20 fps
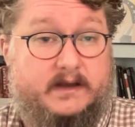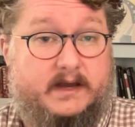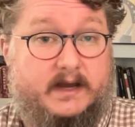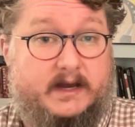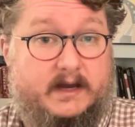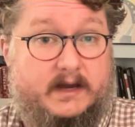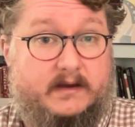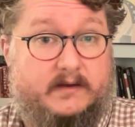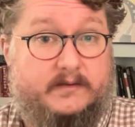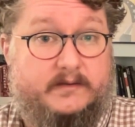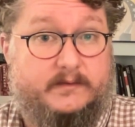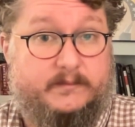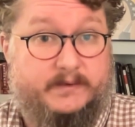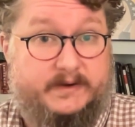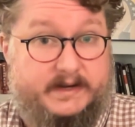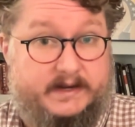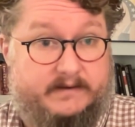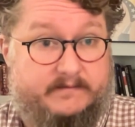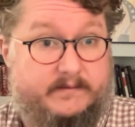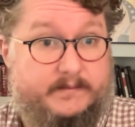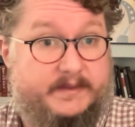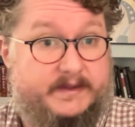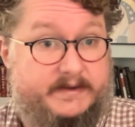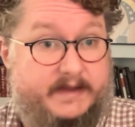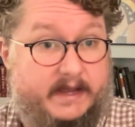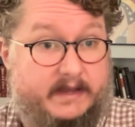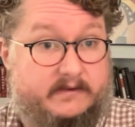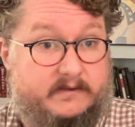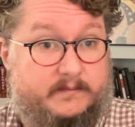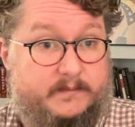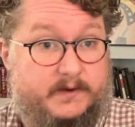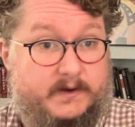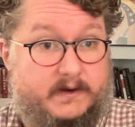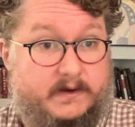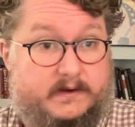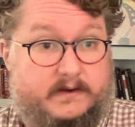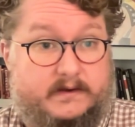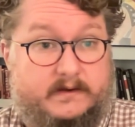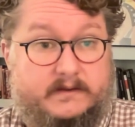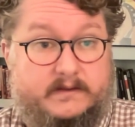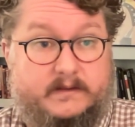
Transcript: uh, reading from the textbook,